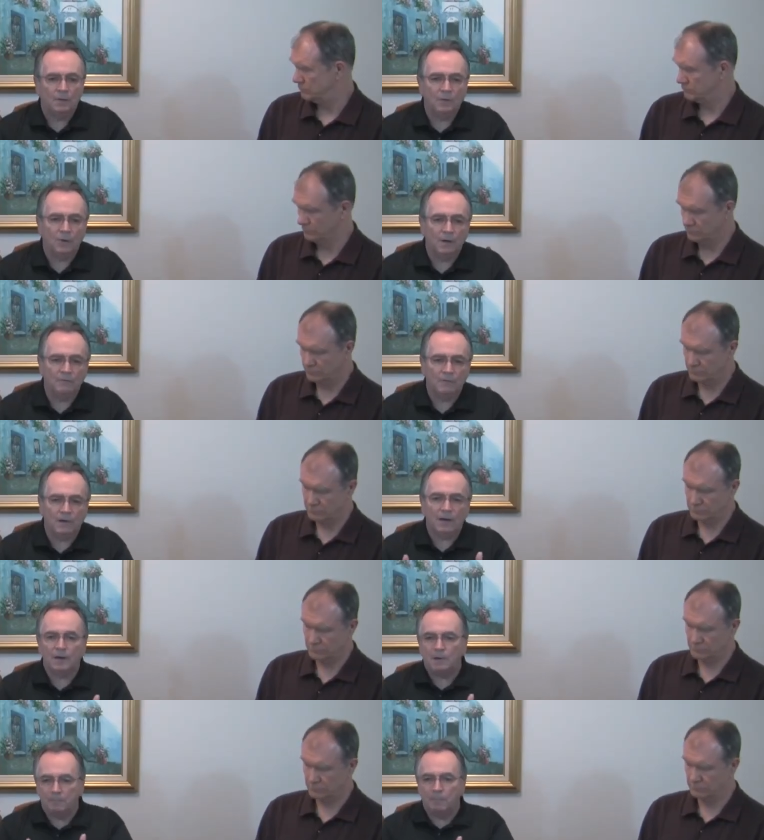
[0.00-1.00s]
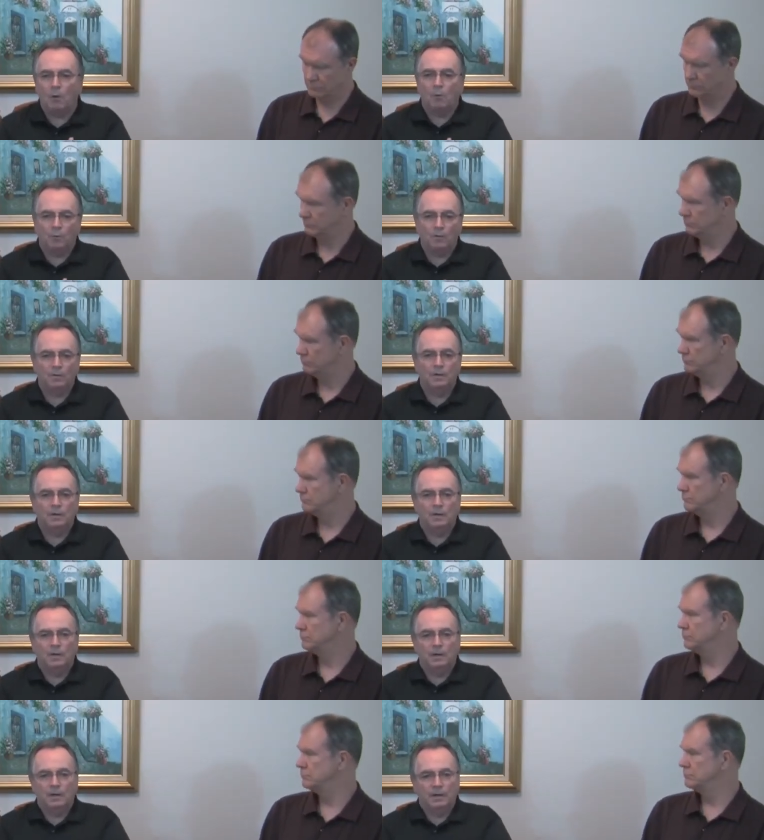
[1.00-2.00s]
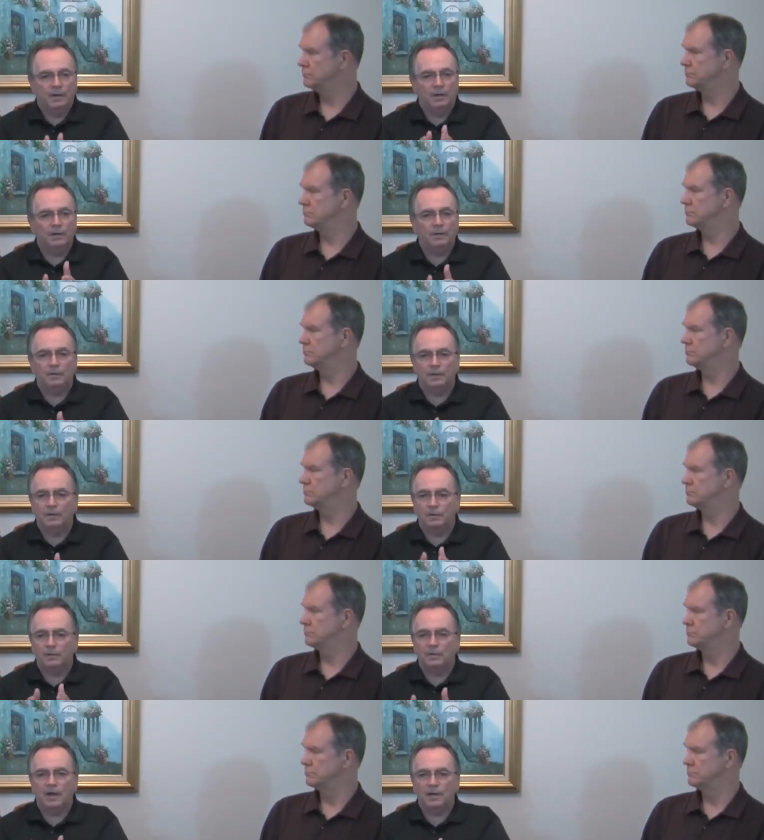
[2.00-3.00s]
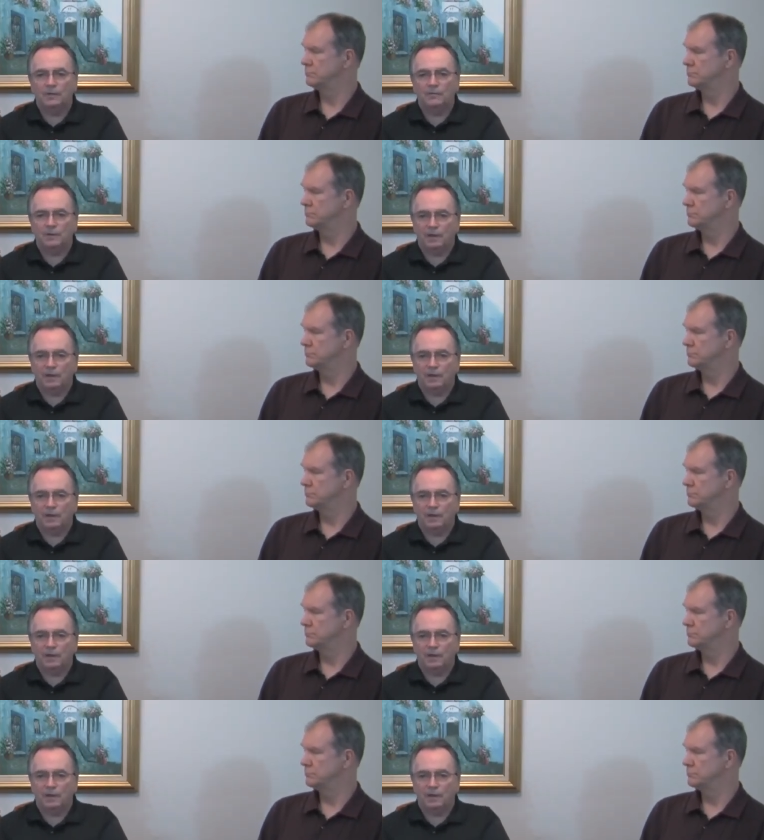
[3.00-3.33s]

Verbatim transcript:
Speaker 1: You know, if you get on a boat here in the United